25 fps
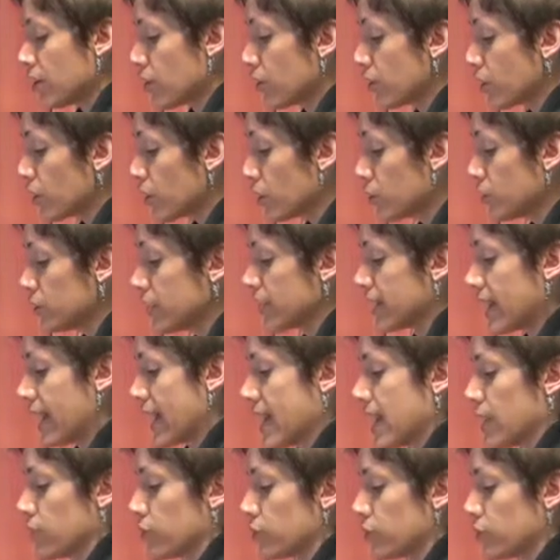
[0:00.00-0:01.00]
they're the only
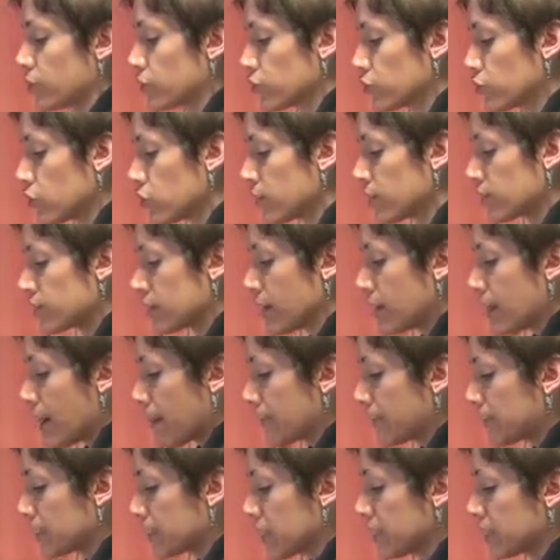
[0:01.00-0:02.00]
cat with short,
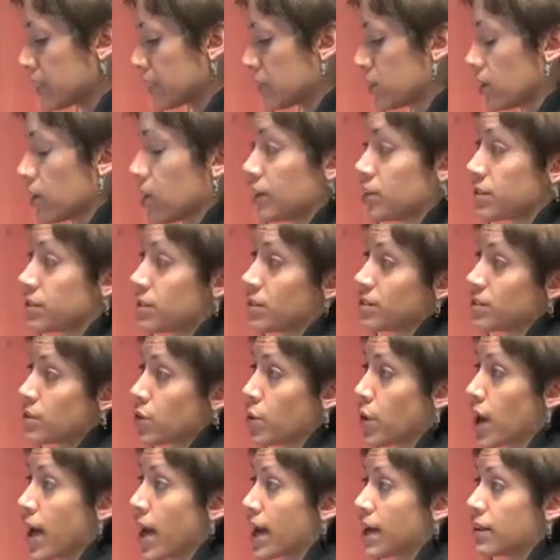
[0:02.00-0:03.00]
blunt claws that
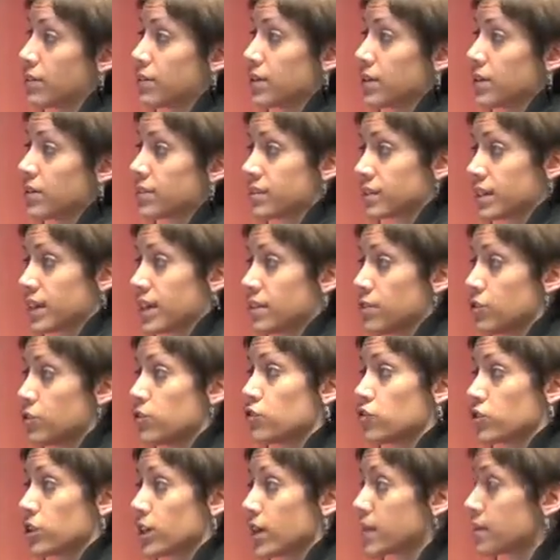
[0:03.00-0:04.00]
don't have skin
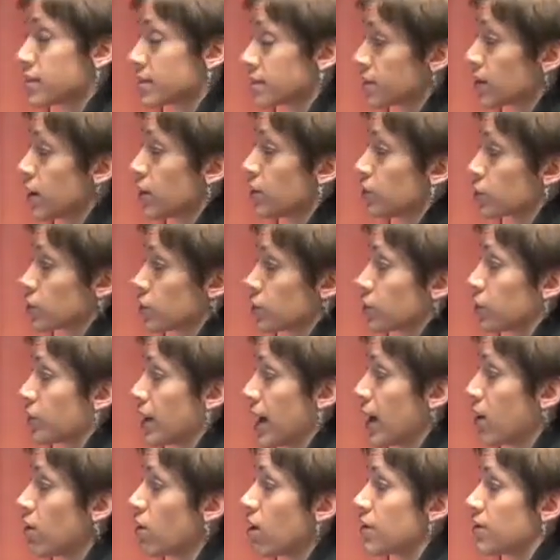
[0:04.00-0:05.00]
sheaths. So when you're
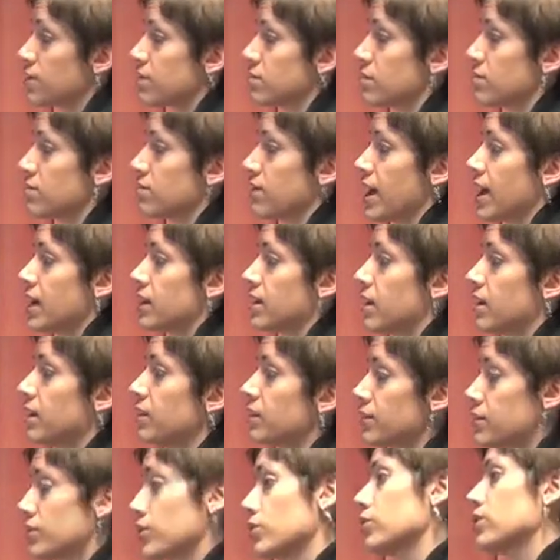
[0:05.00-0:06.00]
out on the
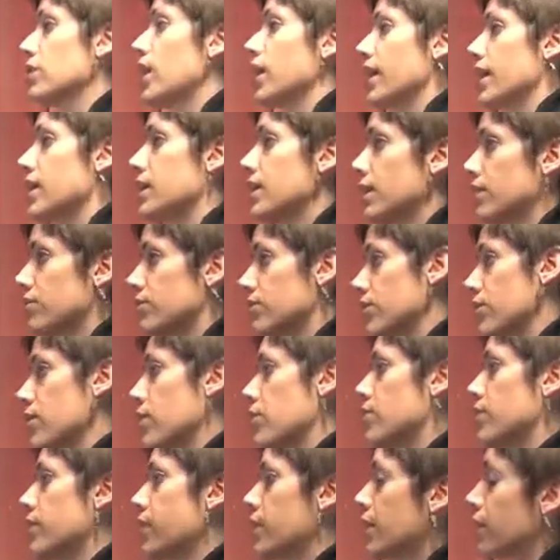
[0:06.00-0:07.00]
savannah, if you're lucky enough to
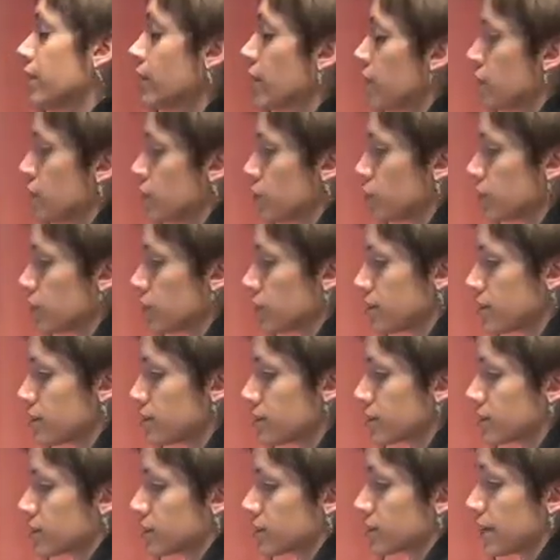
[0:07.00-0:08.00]
go there, you
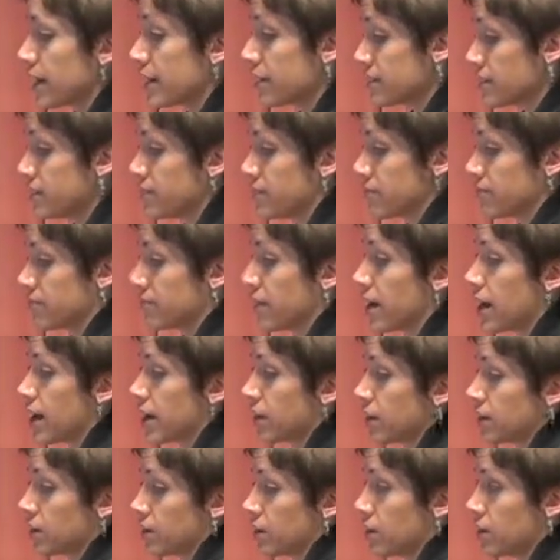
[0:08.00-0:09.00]
can
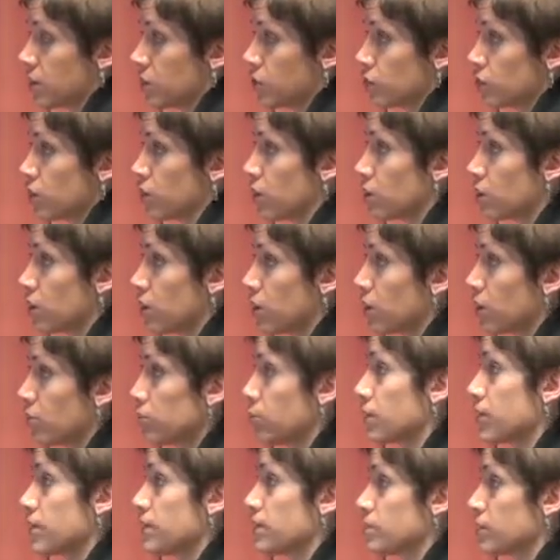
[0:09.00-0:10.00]
identify cheetah paw
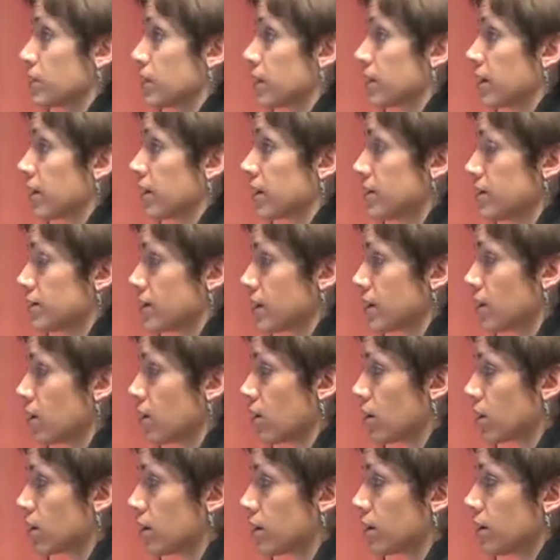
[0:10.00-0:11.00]
prints because they
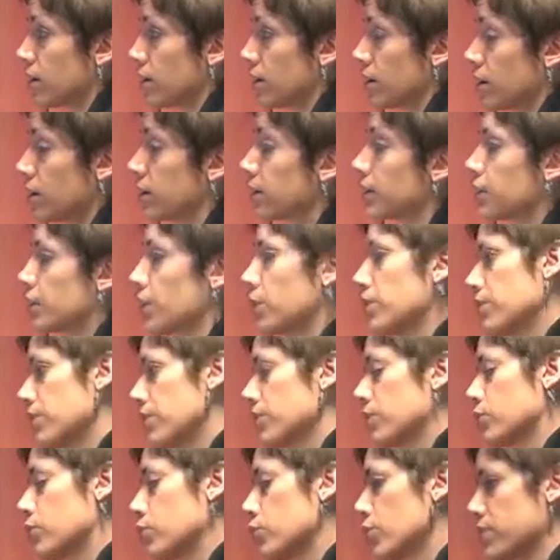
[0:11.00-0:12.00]
are,
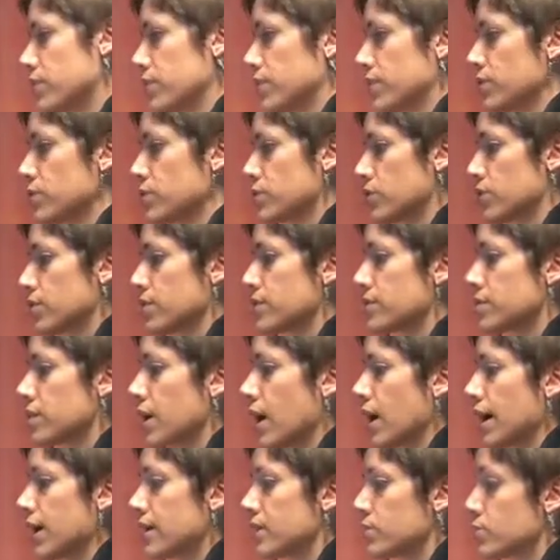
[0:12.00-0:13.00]
of course, of a certain
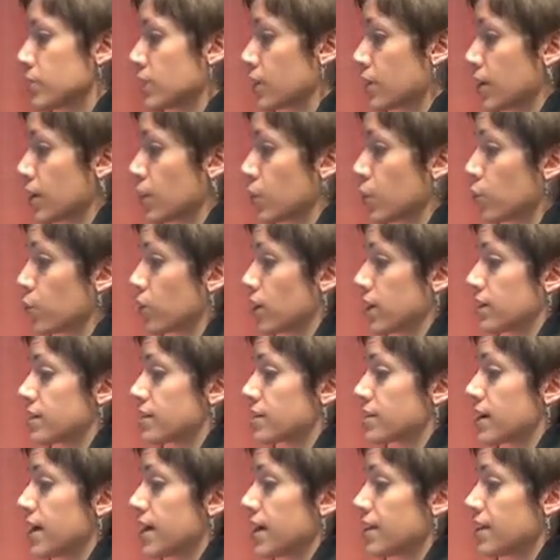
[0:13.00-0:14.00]
size, but they're the
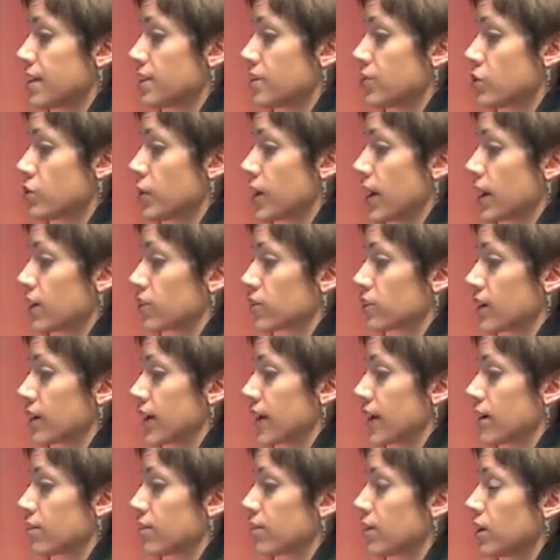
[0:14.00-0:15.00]
ones that do actually
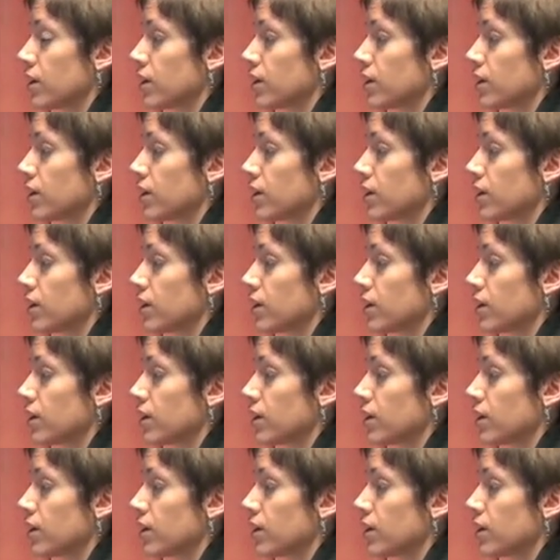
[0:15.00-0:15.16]
have,